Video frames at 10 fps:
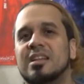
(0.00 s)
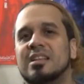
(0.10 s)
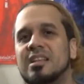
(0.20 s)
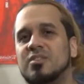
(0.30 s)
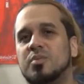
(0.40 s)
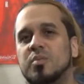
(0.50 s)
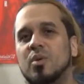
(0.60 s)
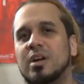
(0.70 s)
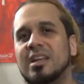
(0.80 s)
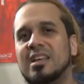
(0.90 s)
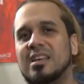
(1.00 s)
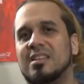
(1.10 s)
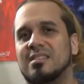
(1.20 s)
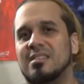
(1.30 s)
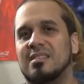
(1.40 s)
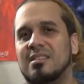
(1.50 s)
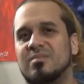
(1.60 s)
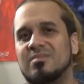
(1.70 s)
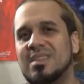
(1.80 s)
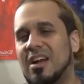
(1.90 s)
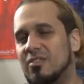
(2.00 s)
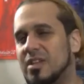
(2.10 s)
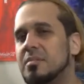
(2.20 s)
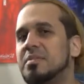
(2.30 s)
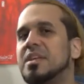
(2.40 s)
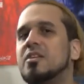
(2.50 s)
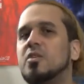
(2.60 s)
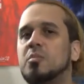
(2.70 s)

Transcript: This one is not really political,